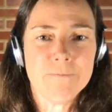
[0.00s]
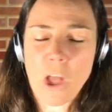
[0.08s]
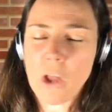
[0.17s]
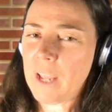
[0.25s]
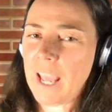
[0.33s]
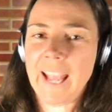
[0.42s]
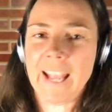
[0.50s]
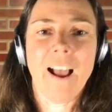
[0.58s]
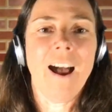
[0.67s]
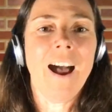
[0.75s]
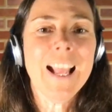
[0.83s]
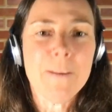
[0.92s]
okay,
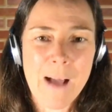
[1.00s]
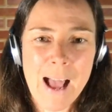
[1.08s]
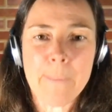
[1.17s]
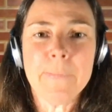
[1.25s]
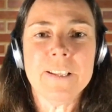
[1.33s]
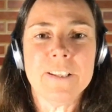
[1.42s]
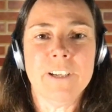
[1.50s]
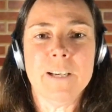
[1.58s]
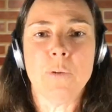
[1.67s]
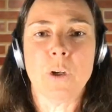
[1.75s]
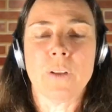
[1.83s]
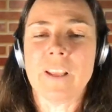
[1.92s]
I am happy to read a
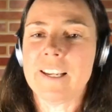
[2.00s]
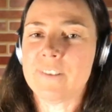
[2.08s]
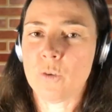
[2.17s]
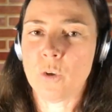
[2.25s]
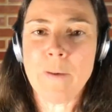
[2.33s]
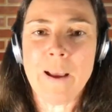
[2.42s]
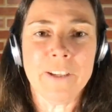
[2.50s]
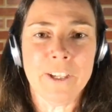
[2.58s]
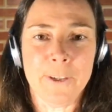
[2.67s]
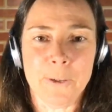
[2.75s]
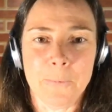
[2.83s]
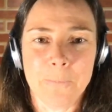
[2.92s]
book that is all about
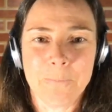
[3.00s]
you.